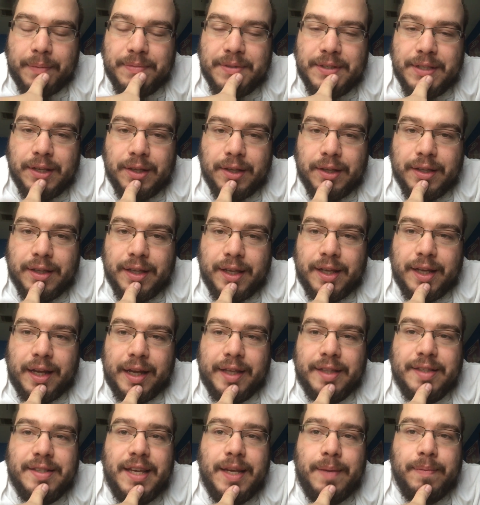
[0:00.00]
I'm still
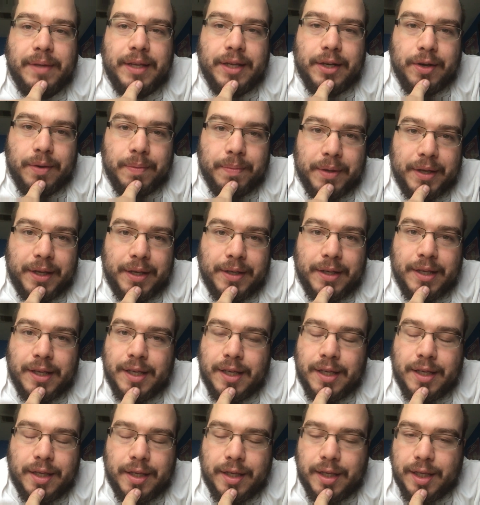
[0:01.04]
like a team leader, but
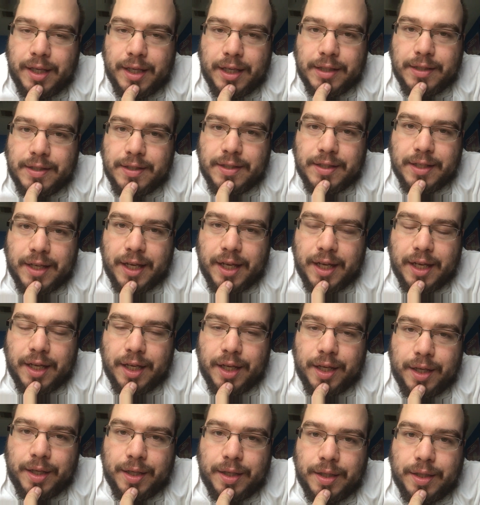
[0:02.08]
it's
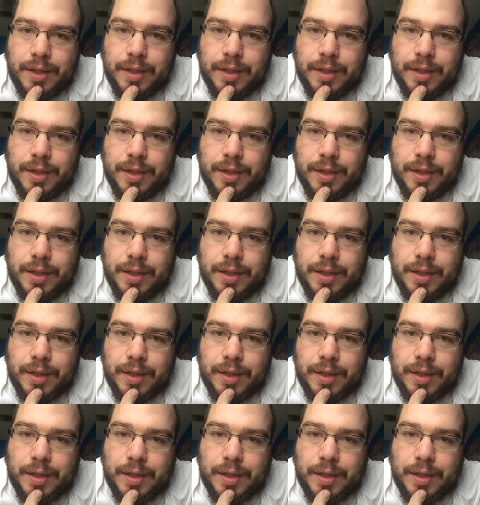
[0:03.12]
uh,